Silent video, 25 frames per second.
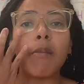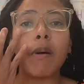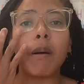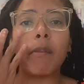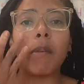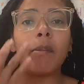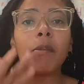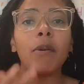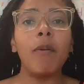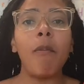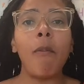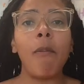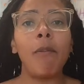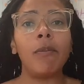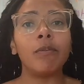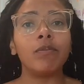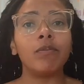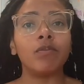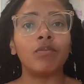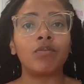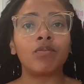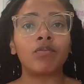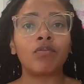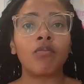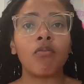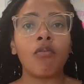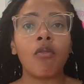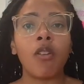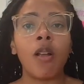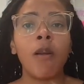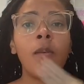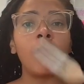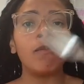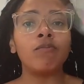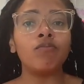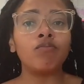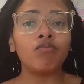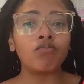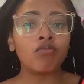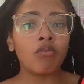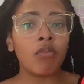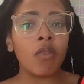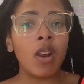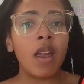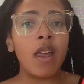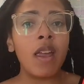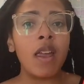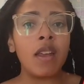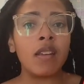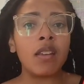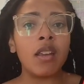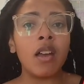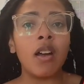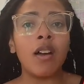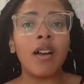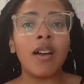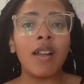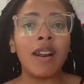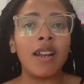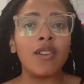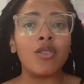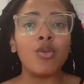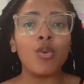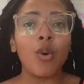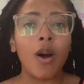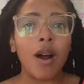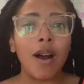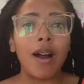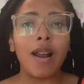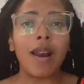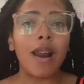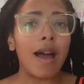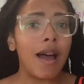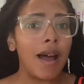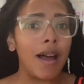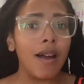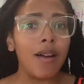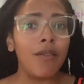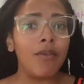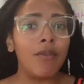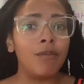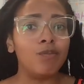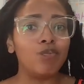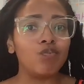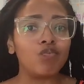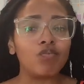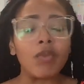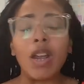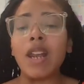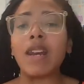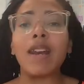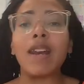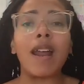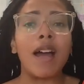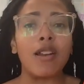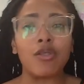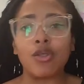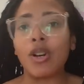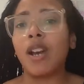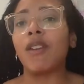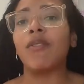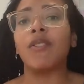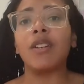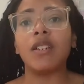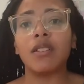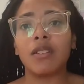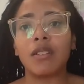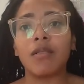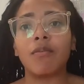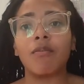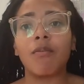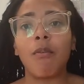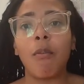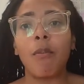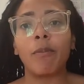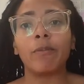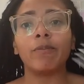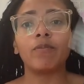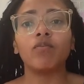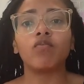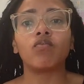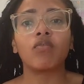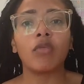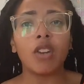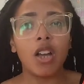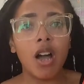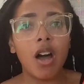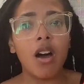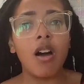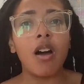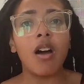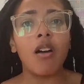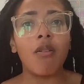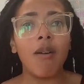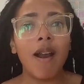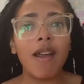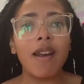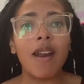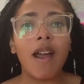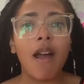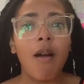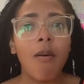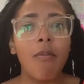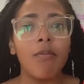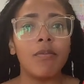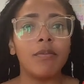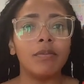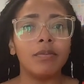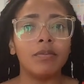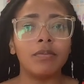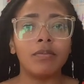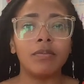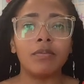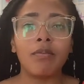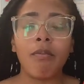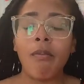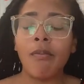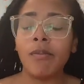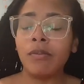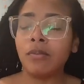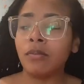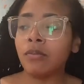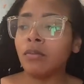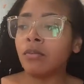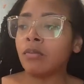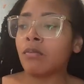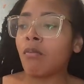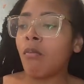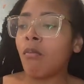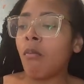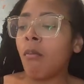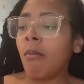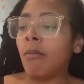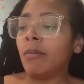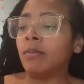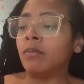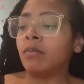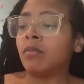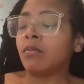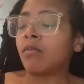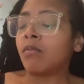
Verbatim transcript: call my mama. Blake. And tell her that you are alive and not trafficked. Call her right now. Blake.